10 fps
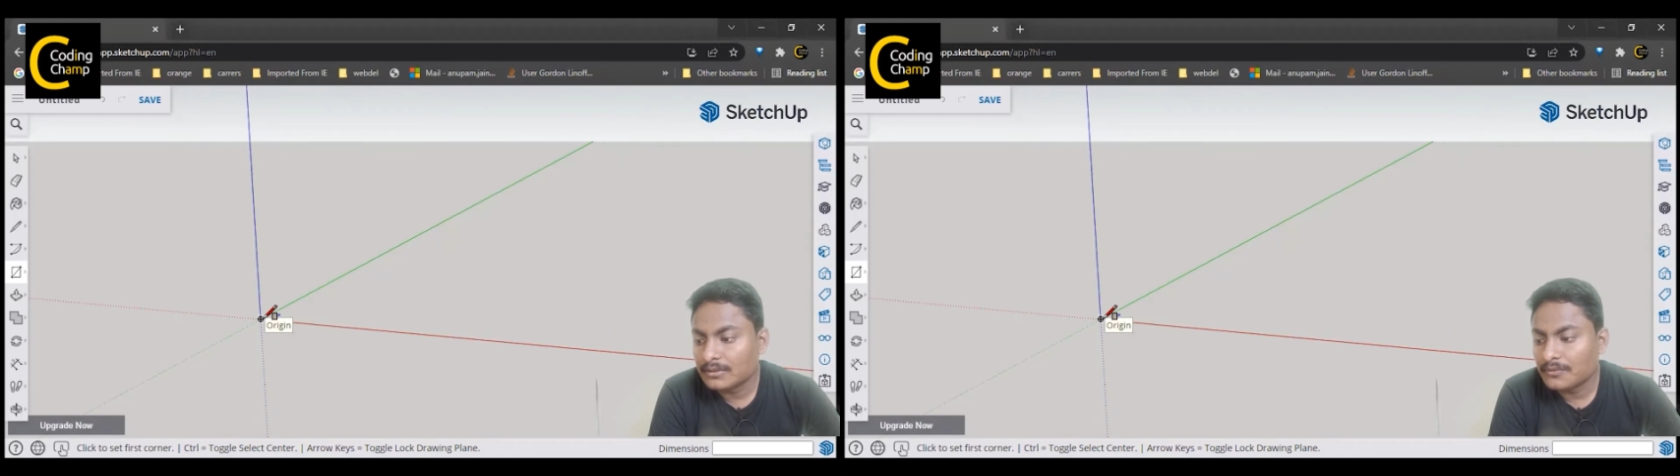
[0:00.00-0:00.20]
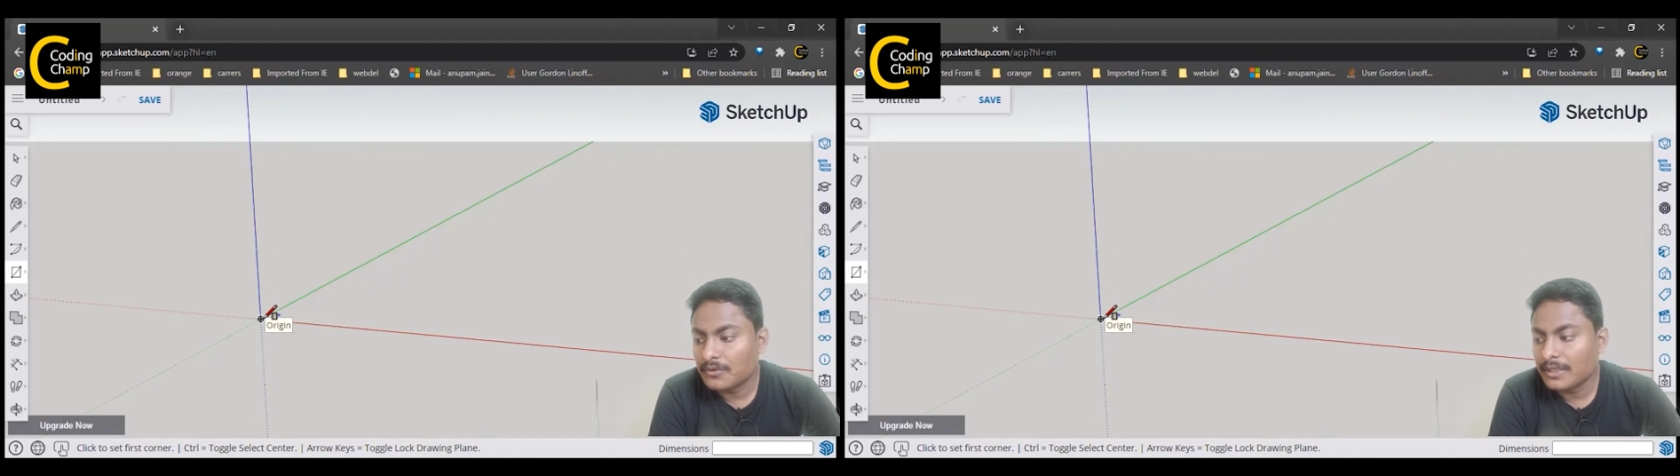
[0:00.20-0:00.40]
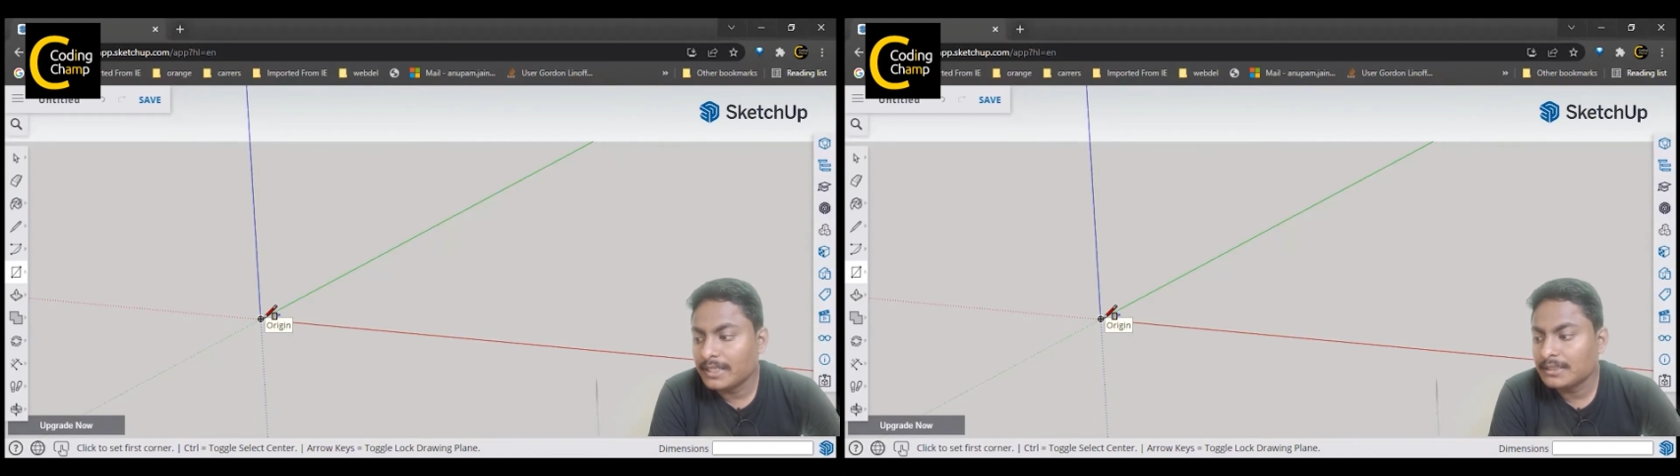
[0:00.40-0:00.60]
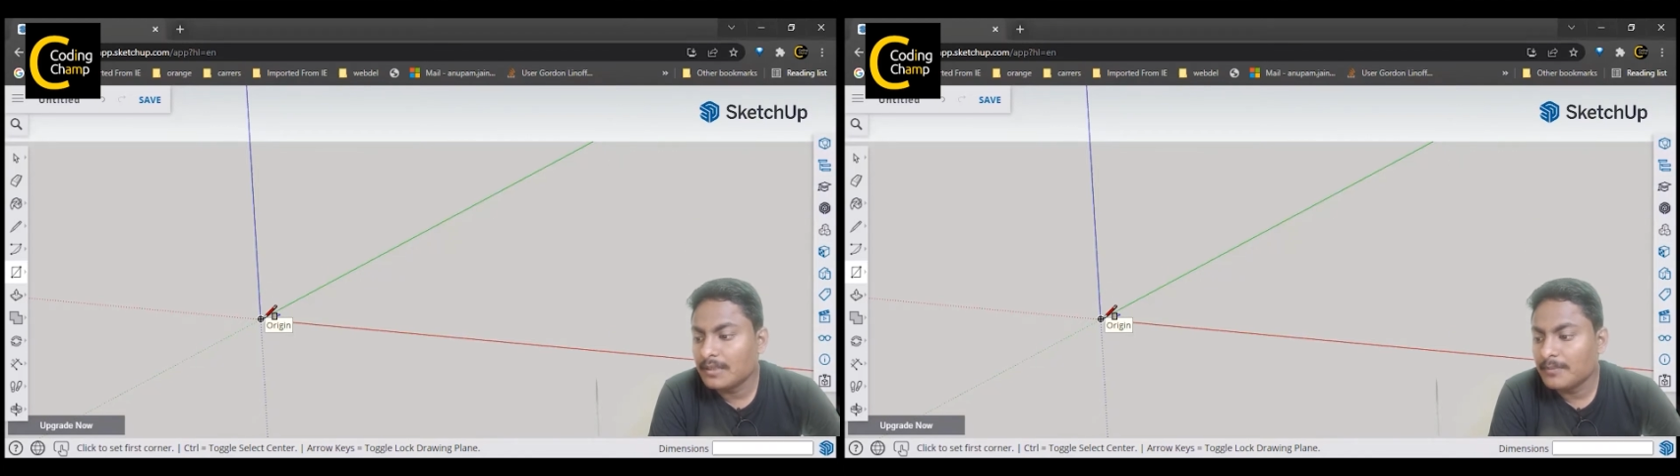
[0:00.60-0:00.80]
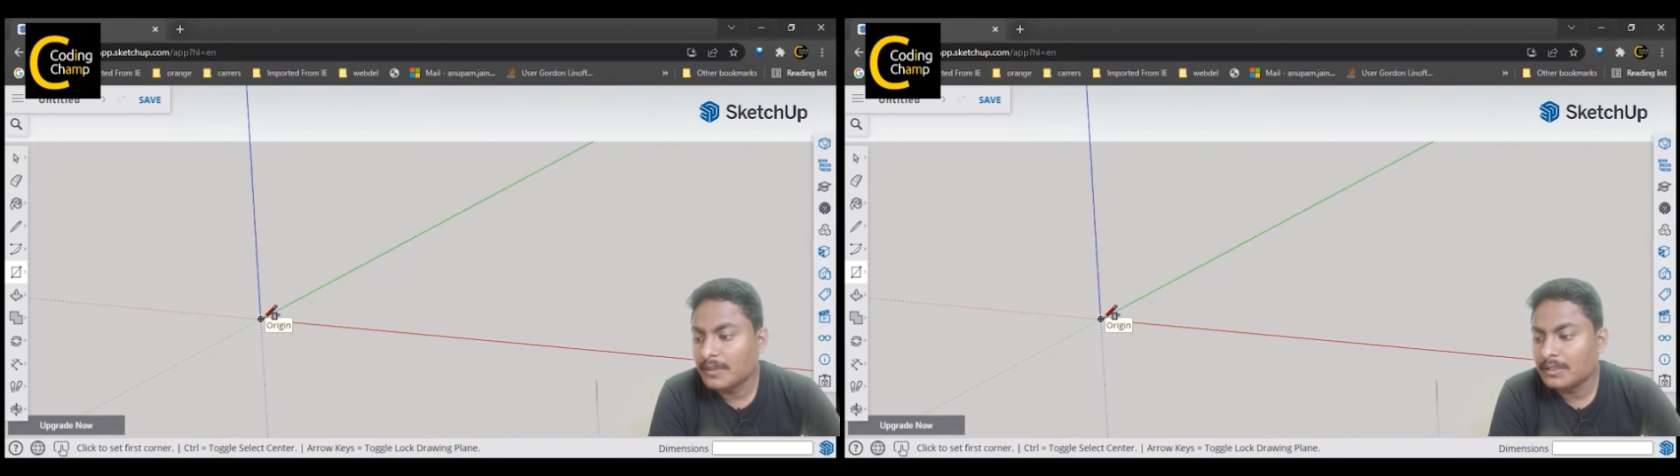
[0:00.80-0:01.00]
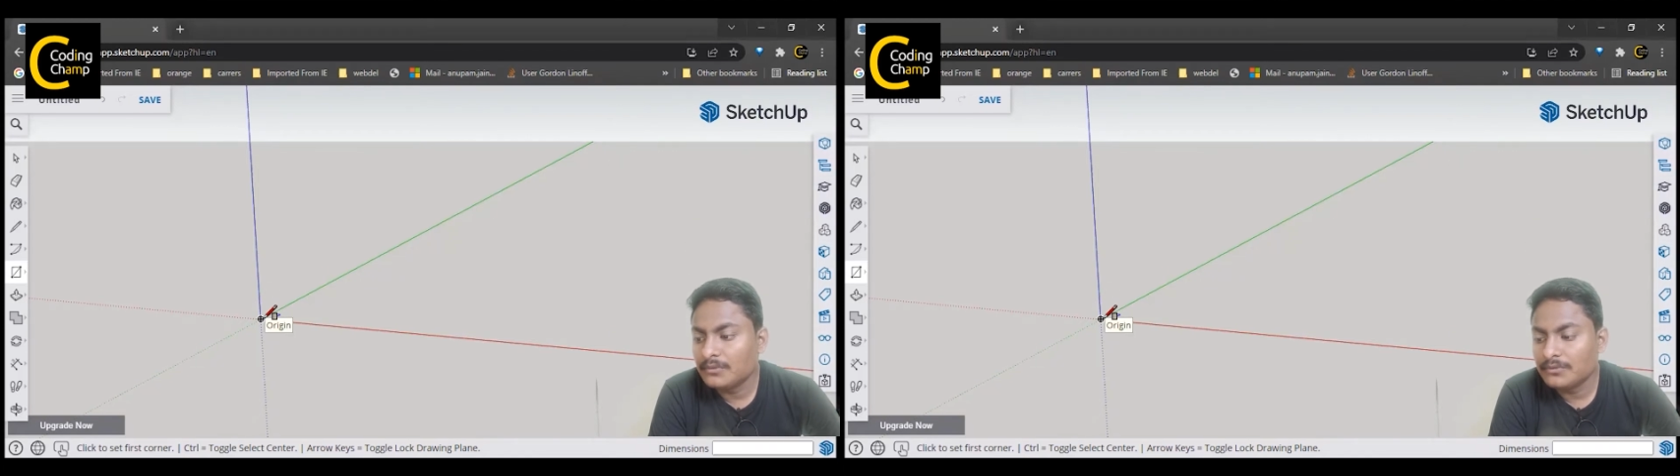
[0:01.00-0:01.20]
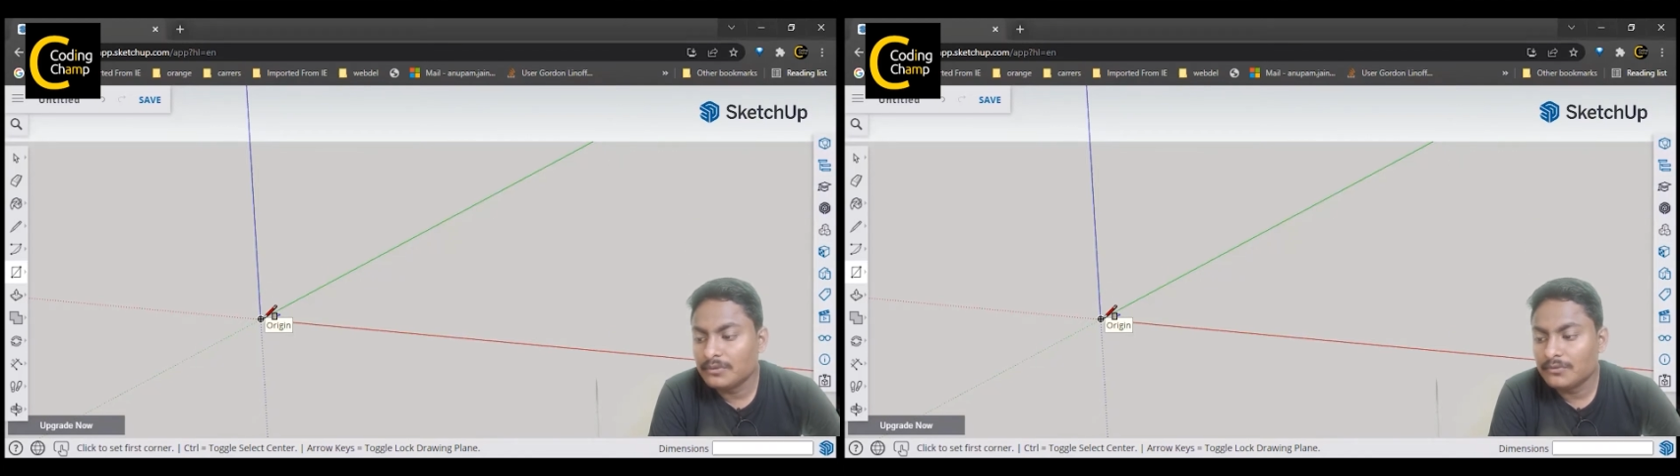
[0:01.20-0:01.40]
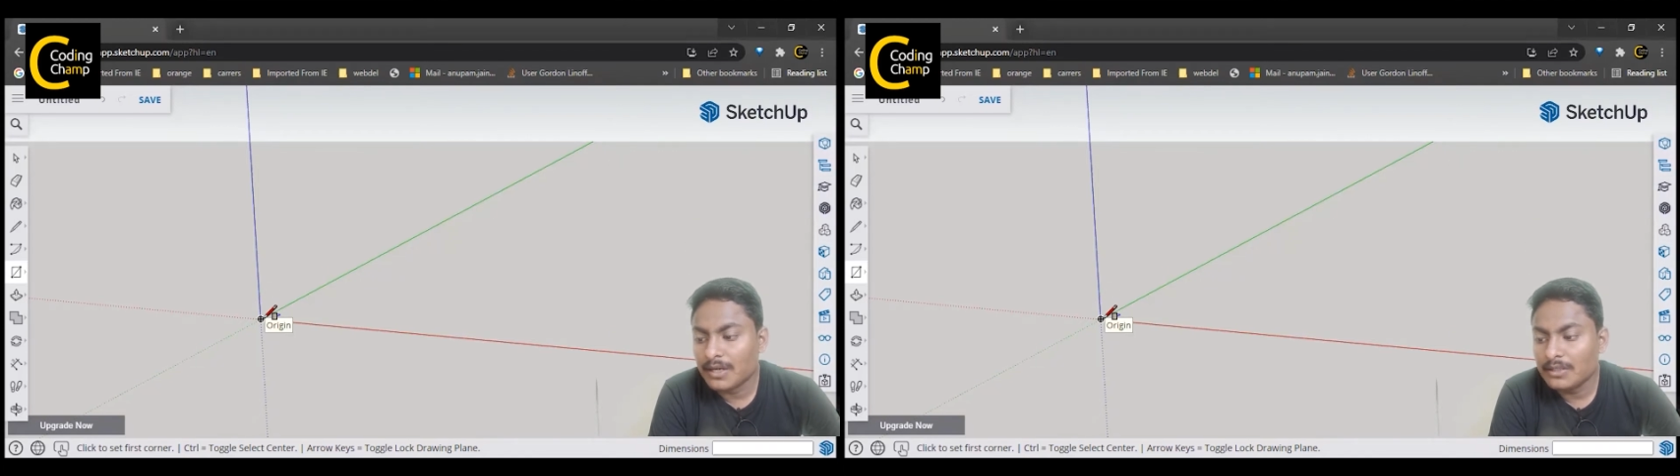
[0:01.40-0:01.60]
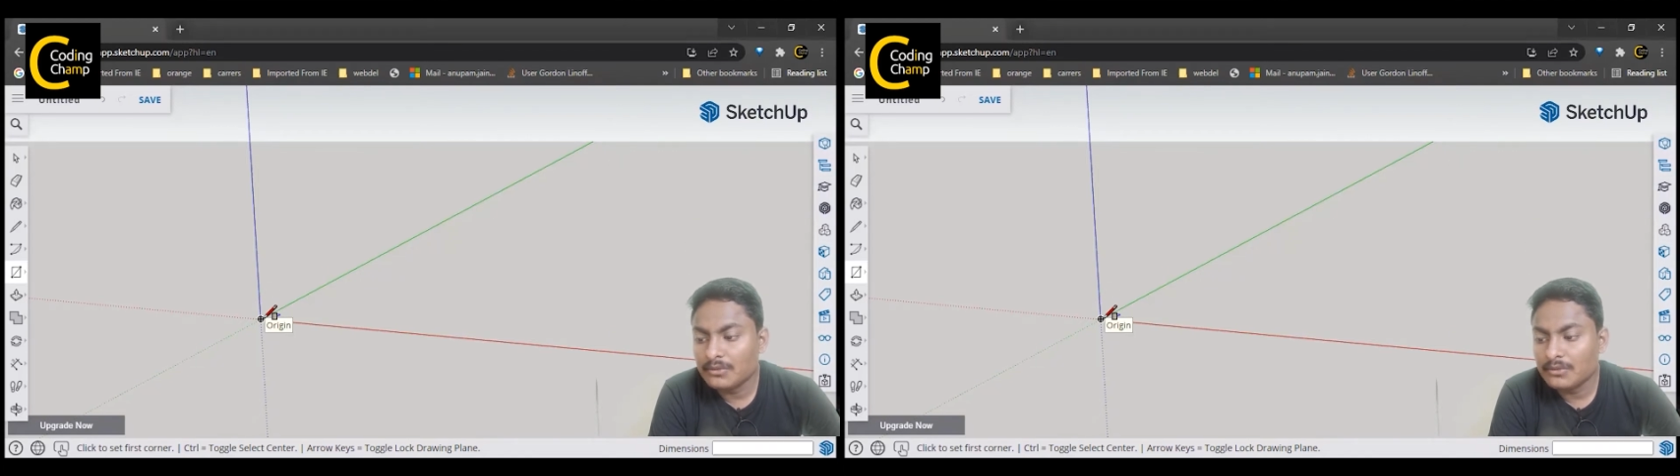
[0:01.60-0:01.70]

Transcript: So for example, if you want